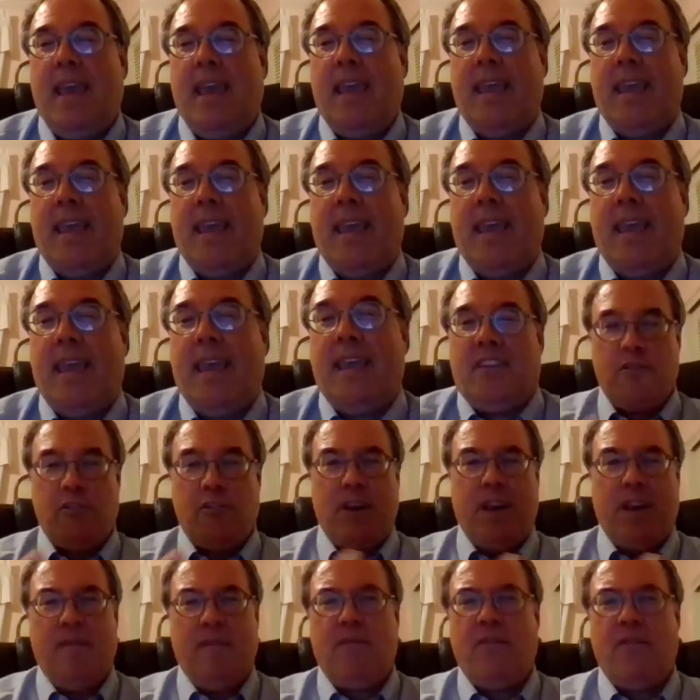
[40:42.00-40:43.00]
they
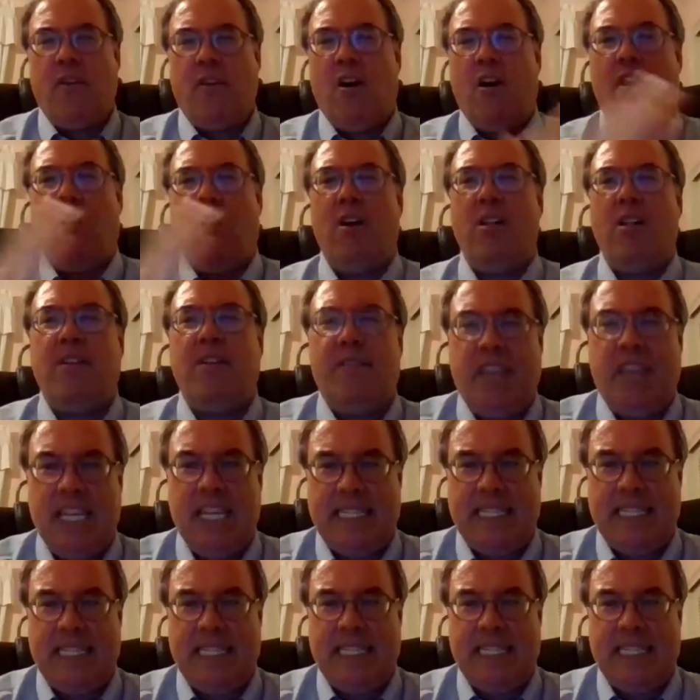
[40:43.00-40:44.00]
scheduled him for all
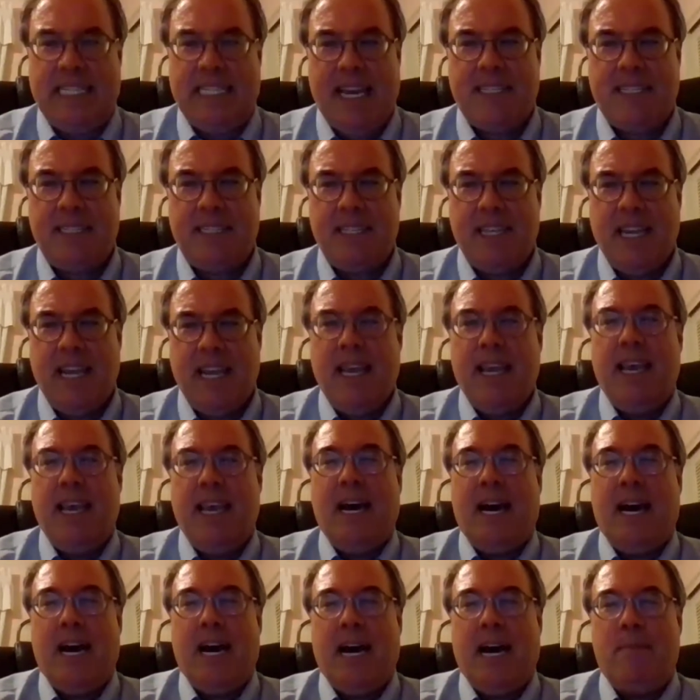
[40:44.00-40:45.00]
of these tests,
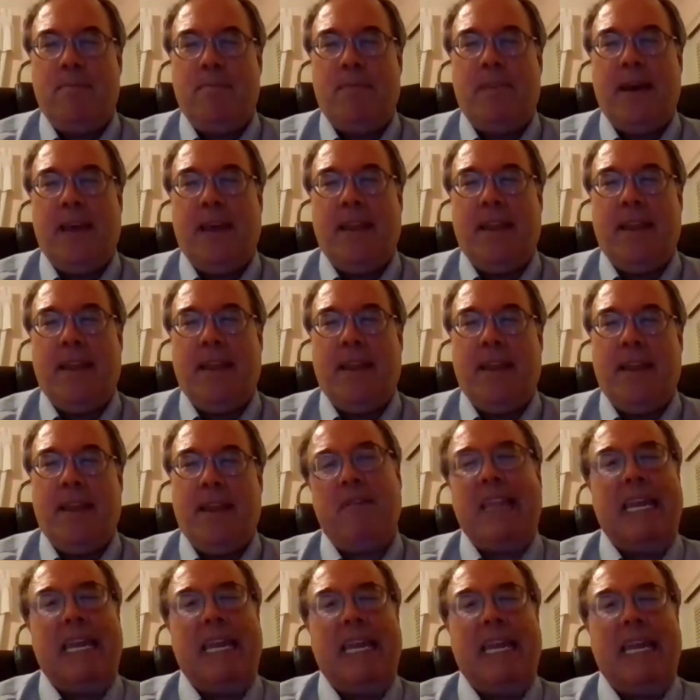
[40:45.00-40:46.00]
um, but
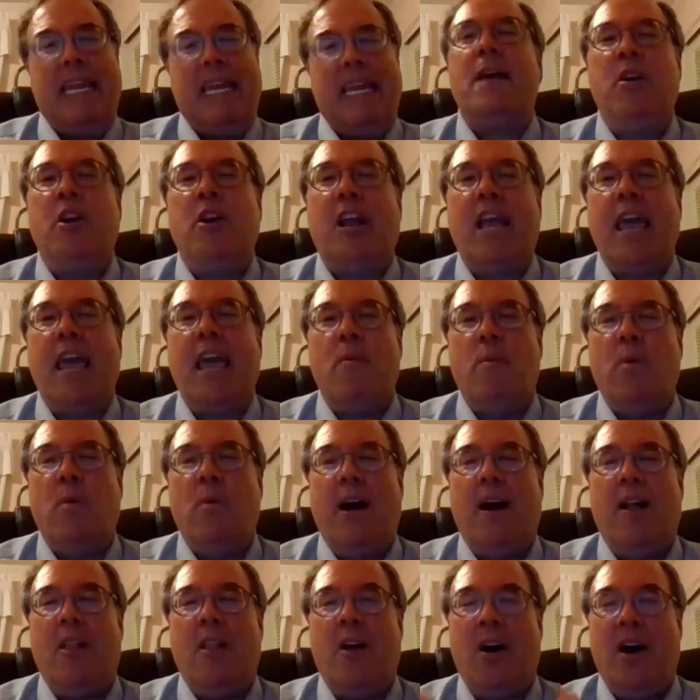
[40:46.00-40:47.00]
they really didn't
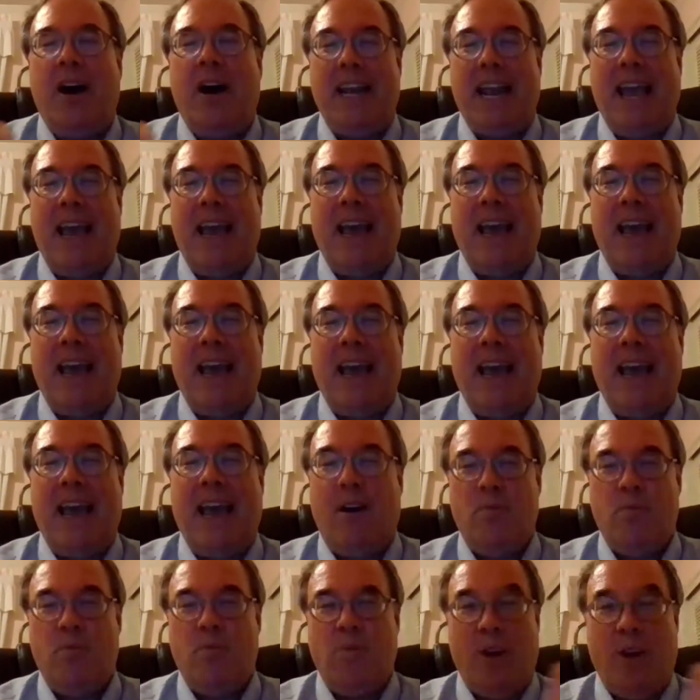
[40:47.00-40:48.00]
communicate well on
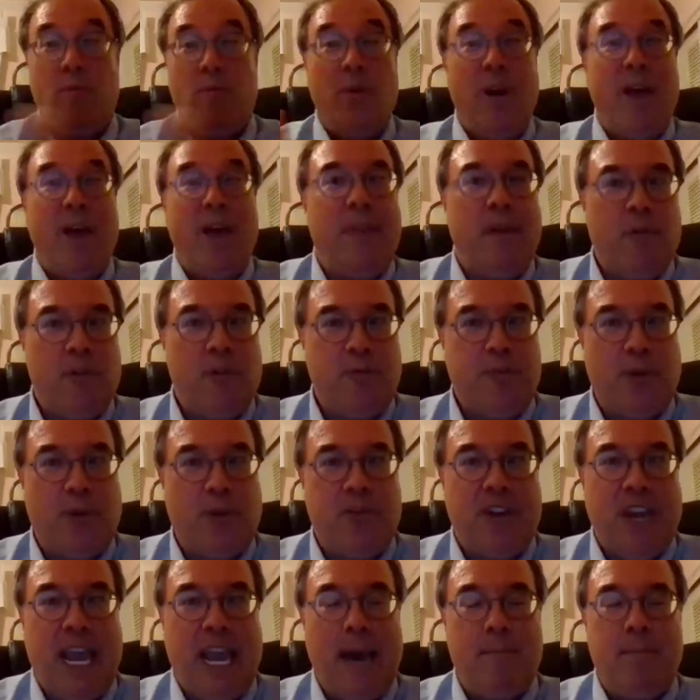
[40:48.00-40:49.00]
how and when they were
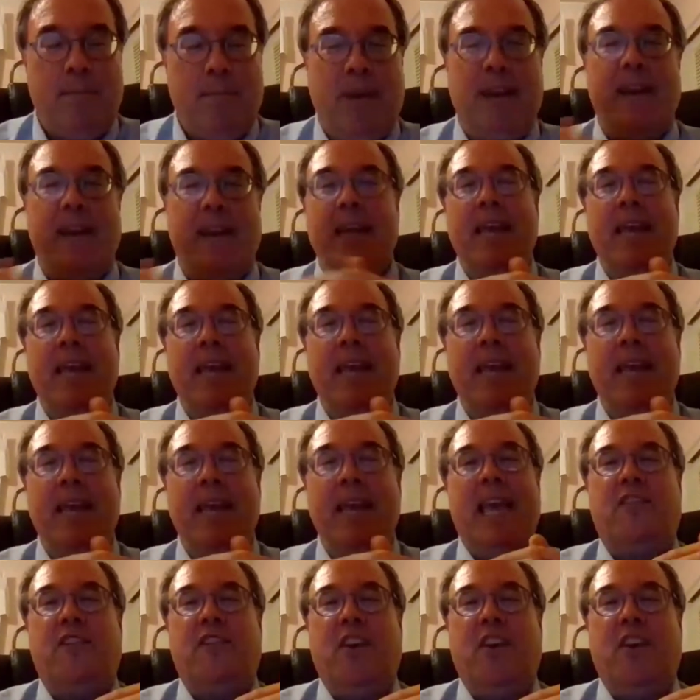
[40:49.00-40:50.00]
supposed to happen.
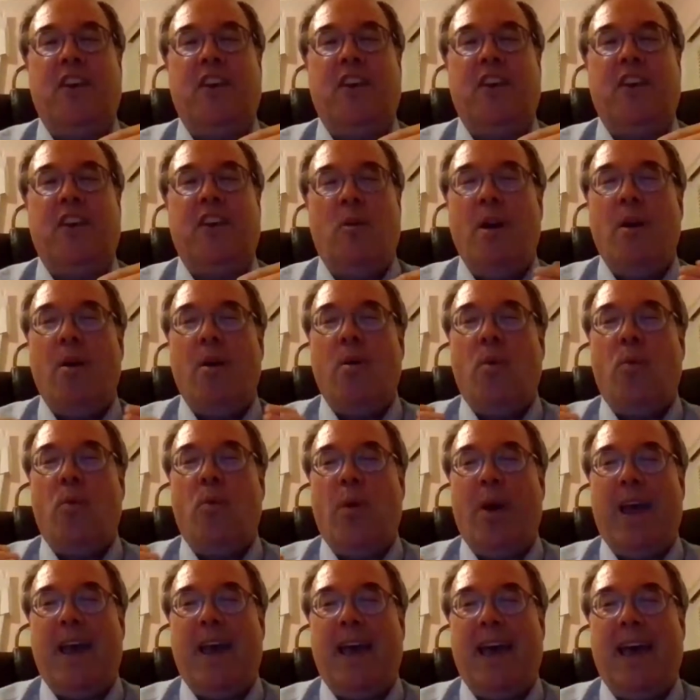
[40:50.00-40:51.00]
And so
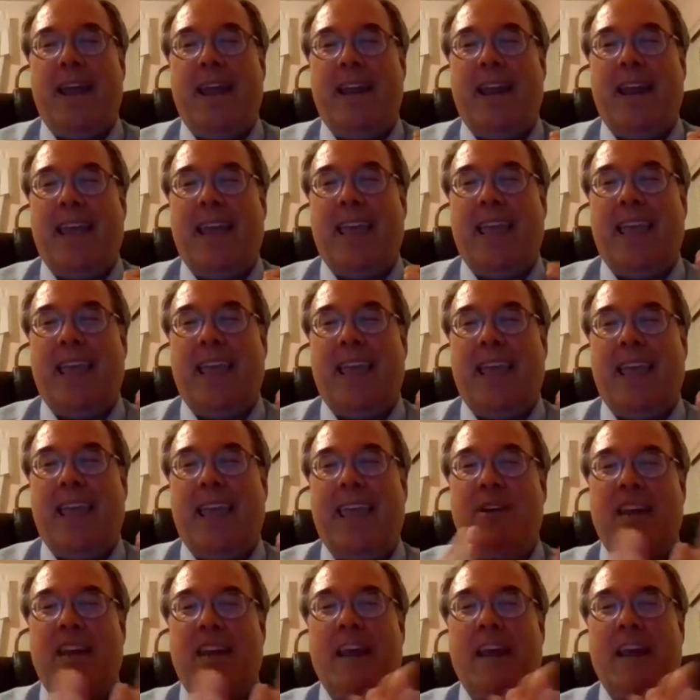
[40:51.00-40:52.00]
when
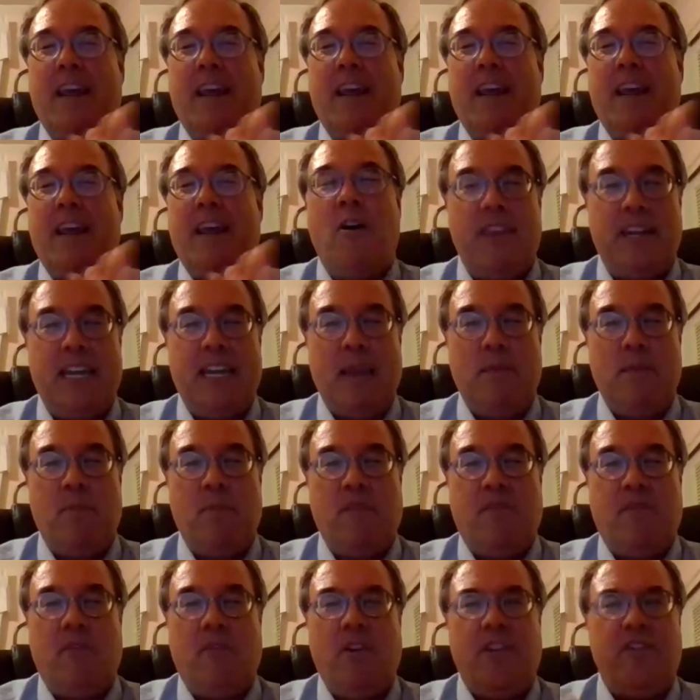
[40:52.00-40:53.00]
he would get a call the
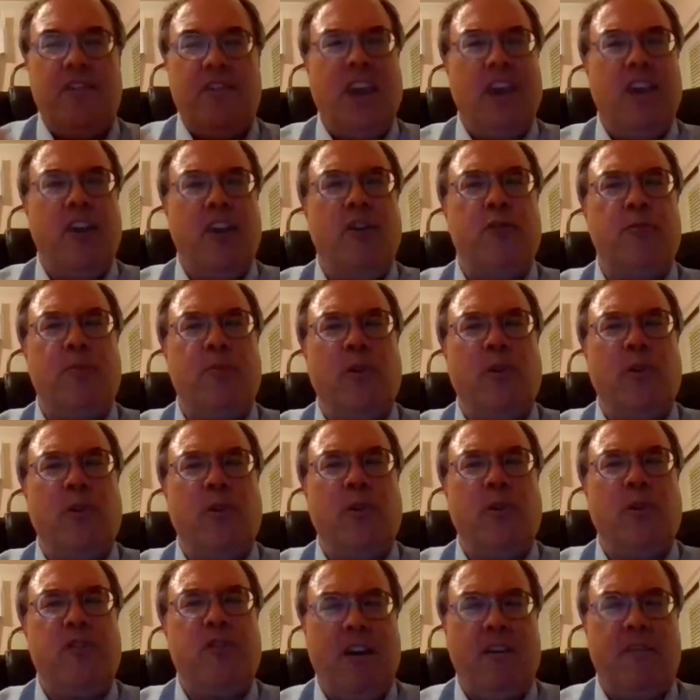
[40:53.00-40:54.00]
day before and say, "You're
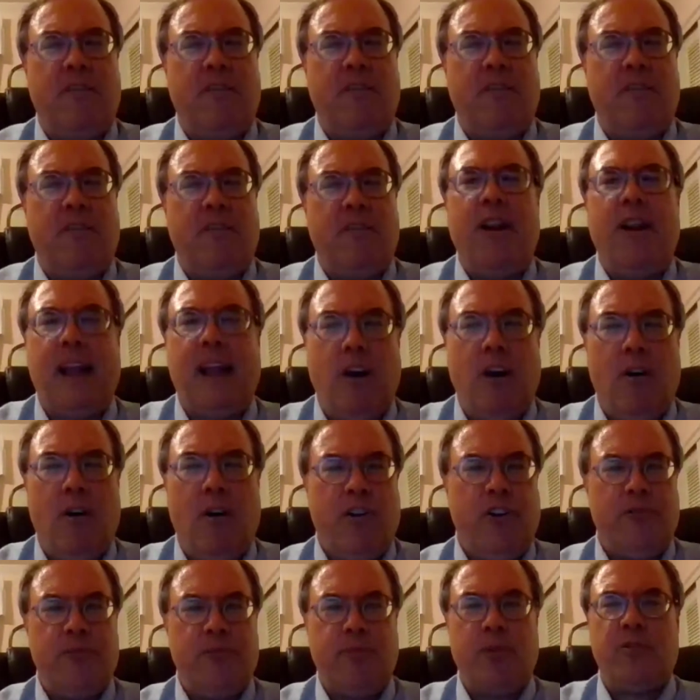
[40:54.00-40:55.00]
supposed to be here for an
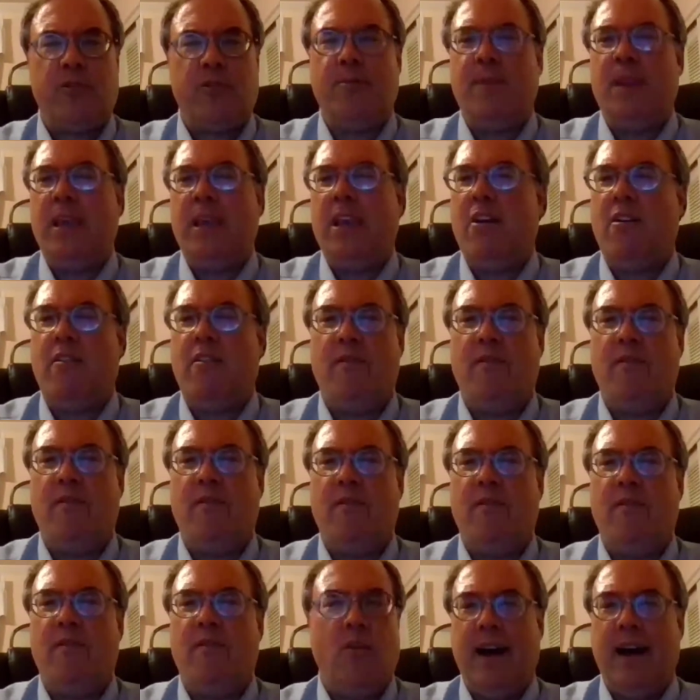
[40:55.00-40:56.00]
echo, or you're supposed to be
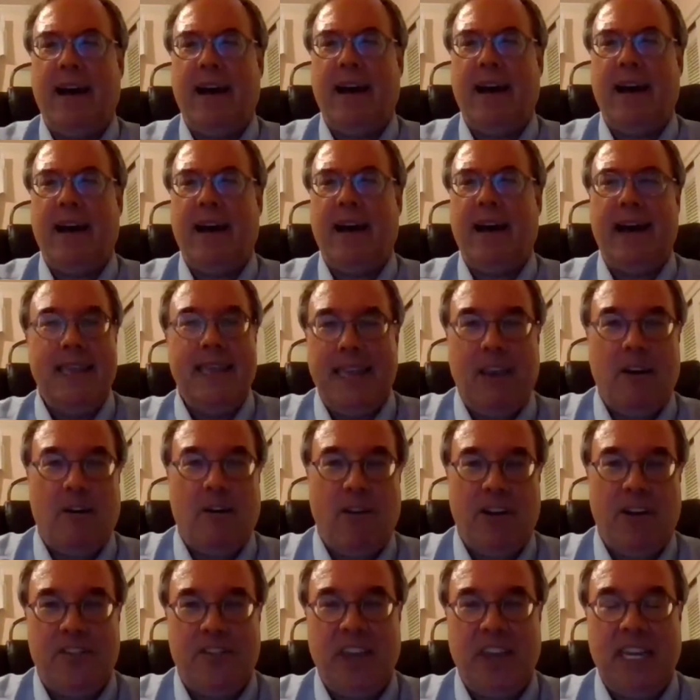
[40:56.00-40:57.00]
here for uh,
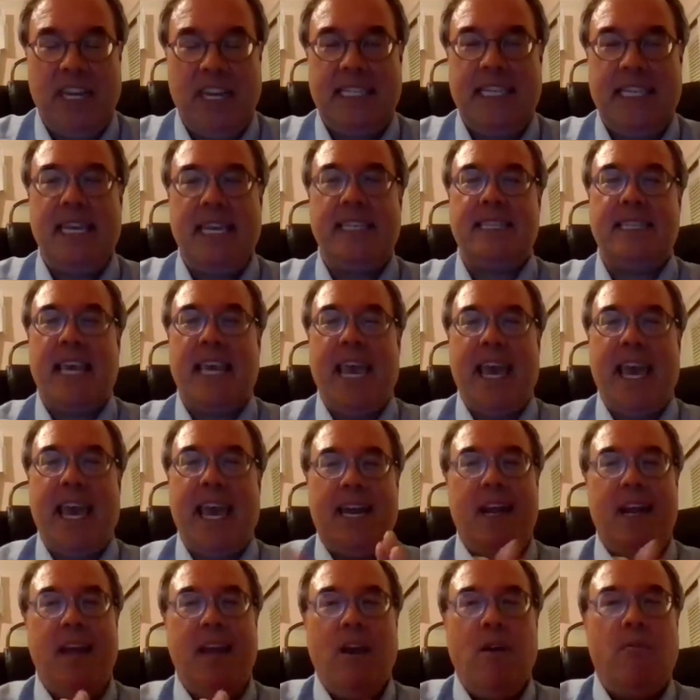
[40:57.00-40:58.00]
you know a CT
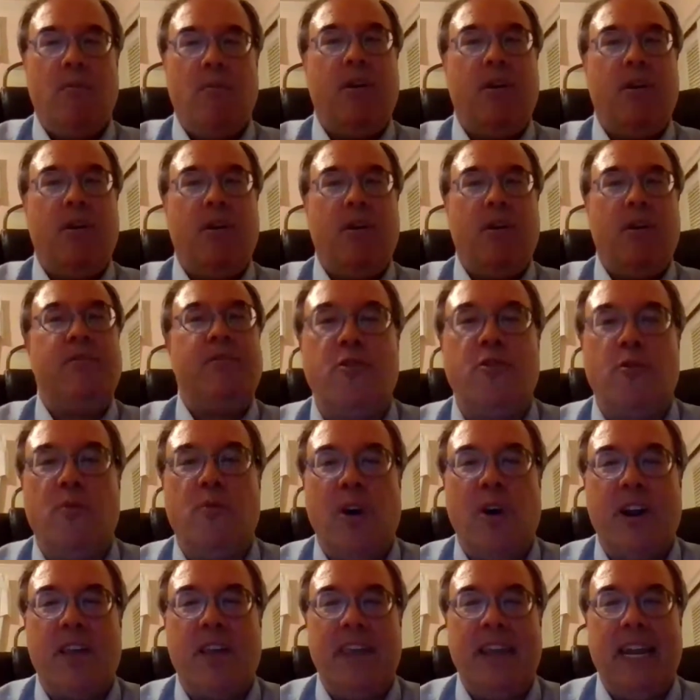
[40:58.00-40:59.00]
scan." Well, he was
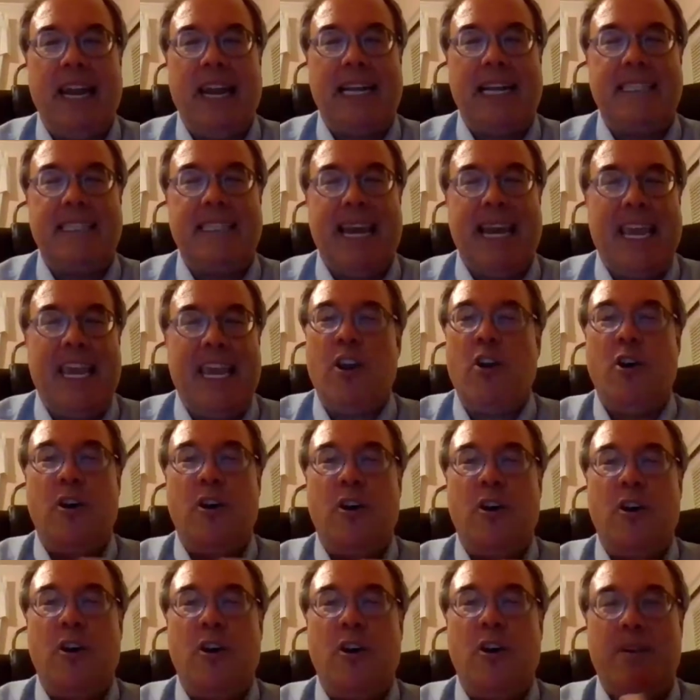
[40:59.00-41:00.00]
scheduled to work the next day. He
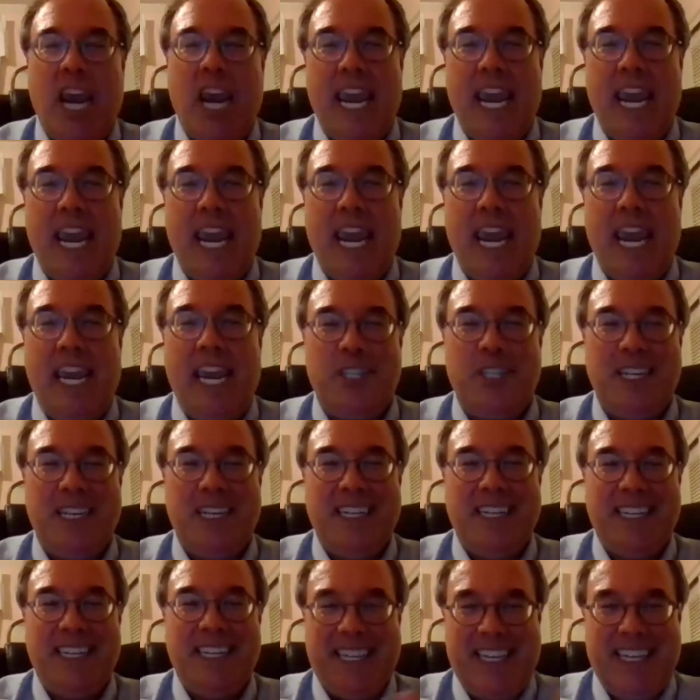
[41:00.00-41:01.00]
couldn't
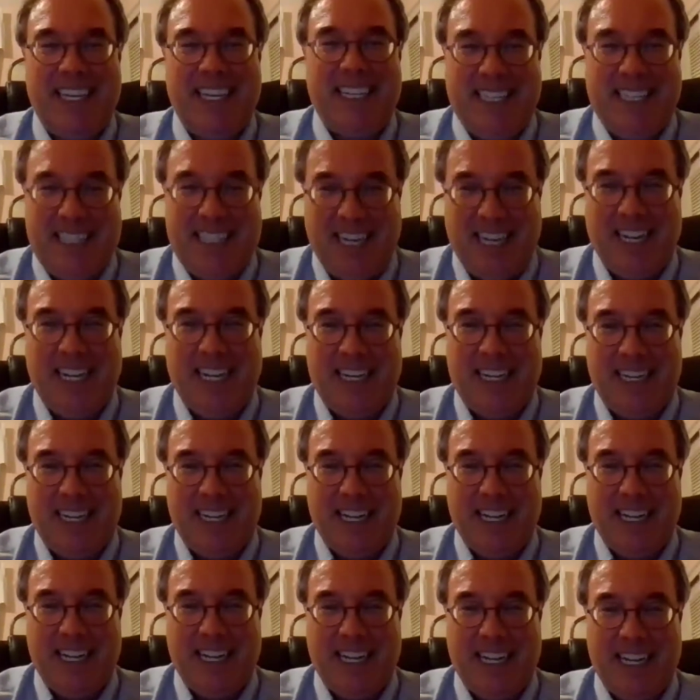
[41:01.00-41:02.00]
change in
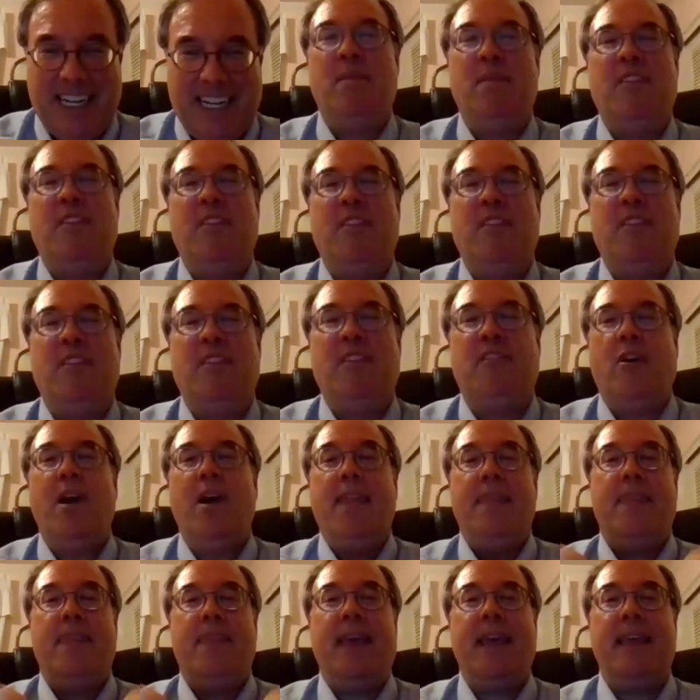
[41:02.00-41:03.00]
in a dime, and
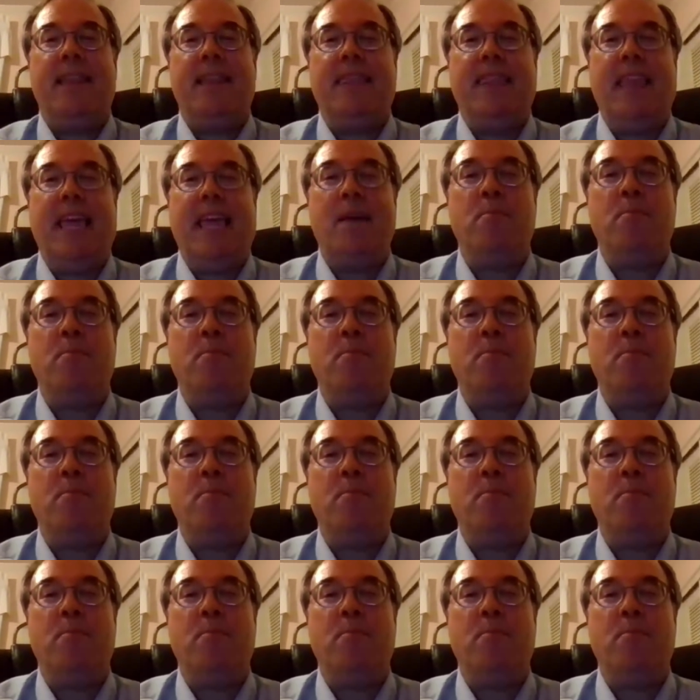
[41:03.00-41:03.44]
so they